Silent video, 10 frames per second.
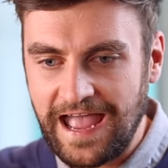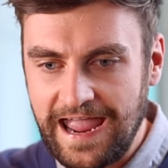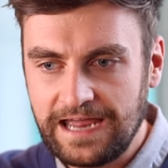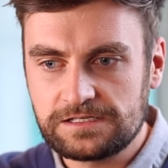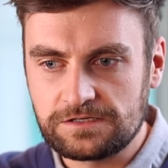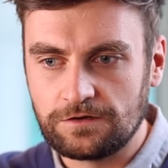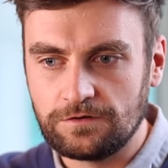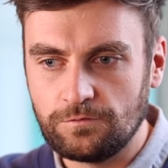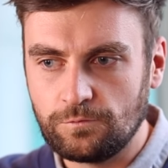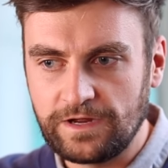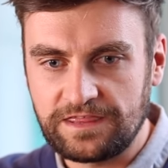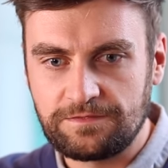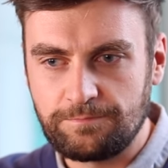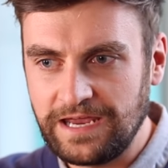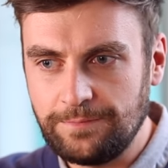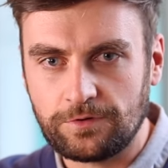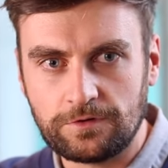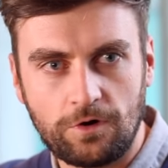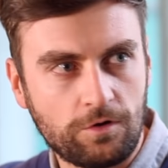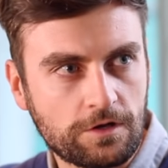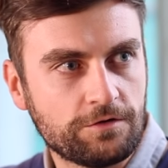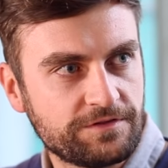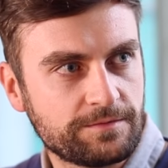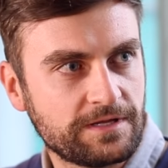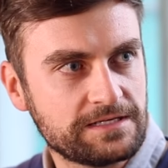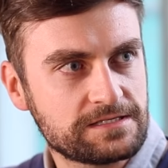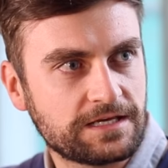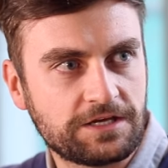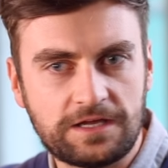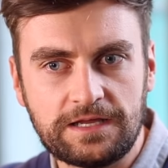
hands-on with people all over the place? Like